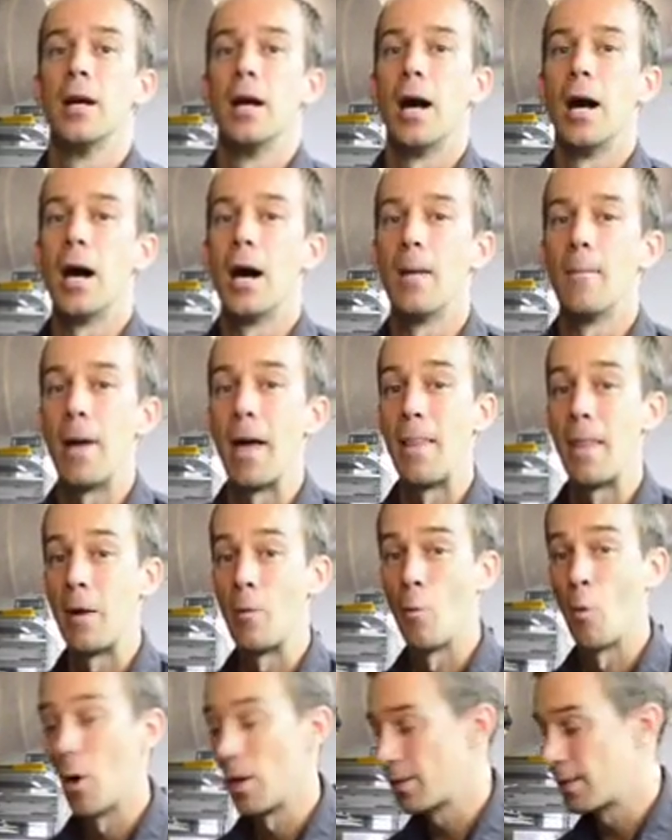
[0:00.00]
And
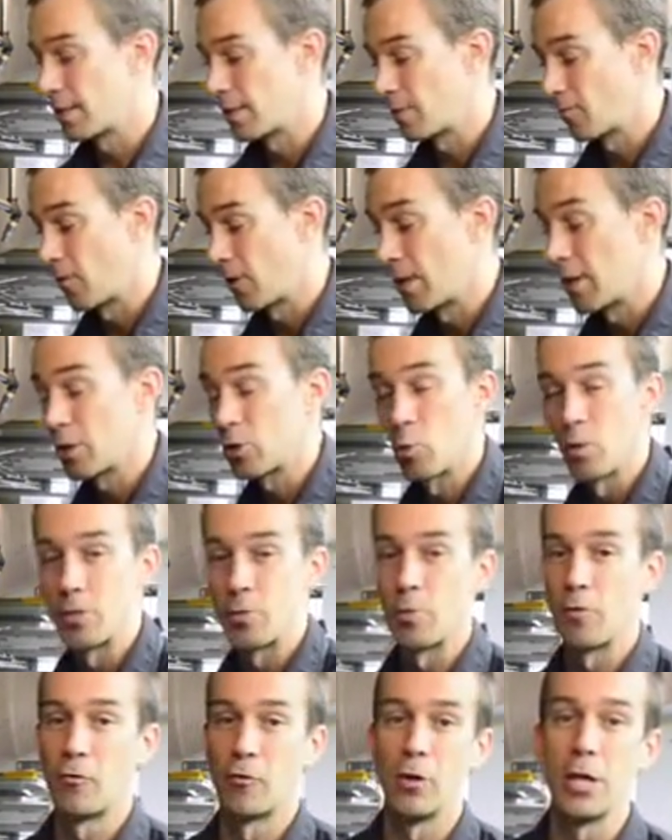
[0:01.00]
then once it's finished,
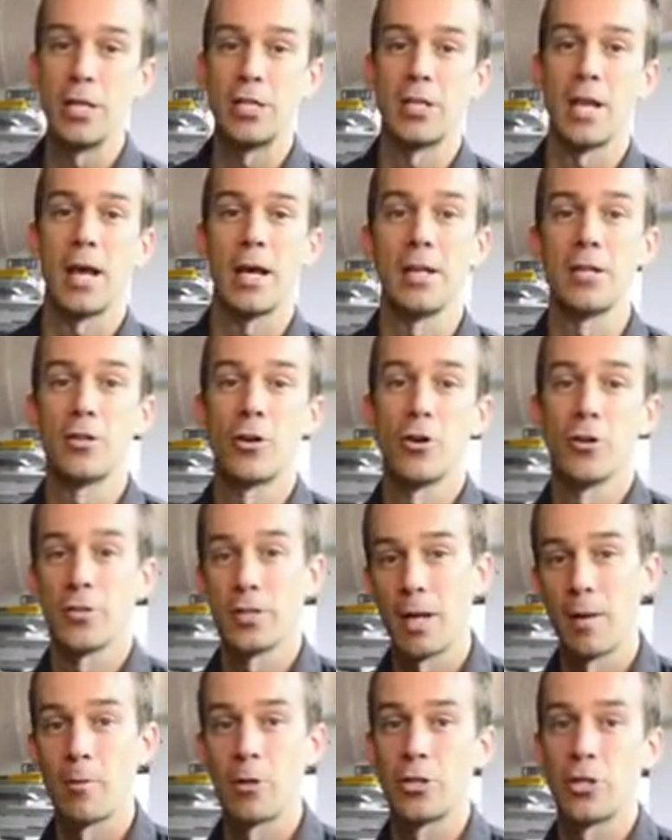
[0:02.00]
once we've reached that internal
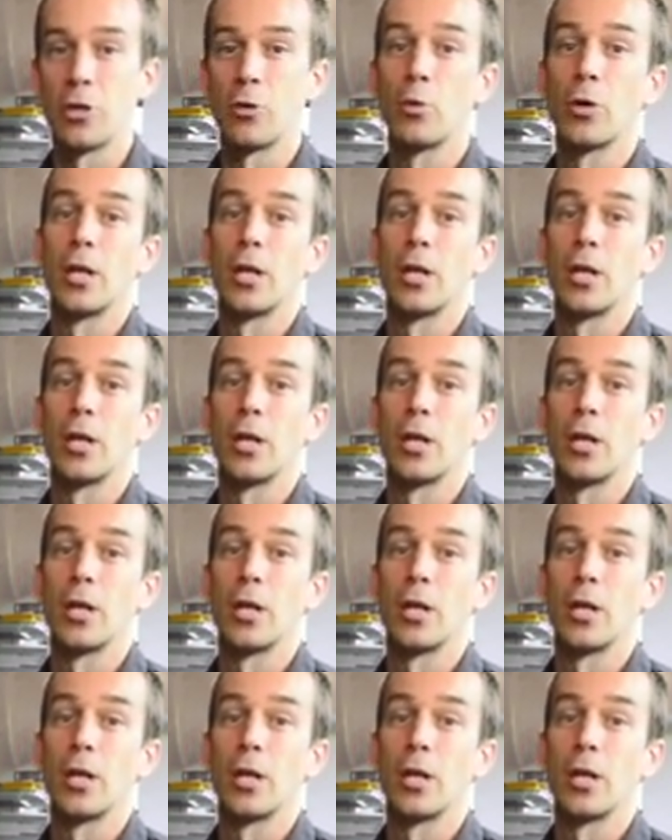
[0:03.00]
temperature,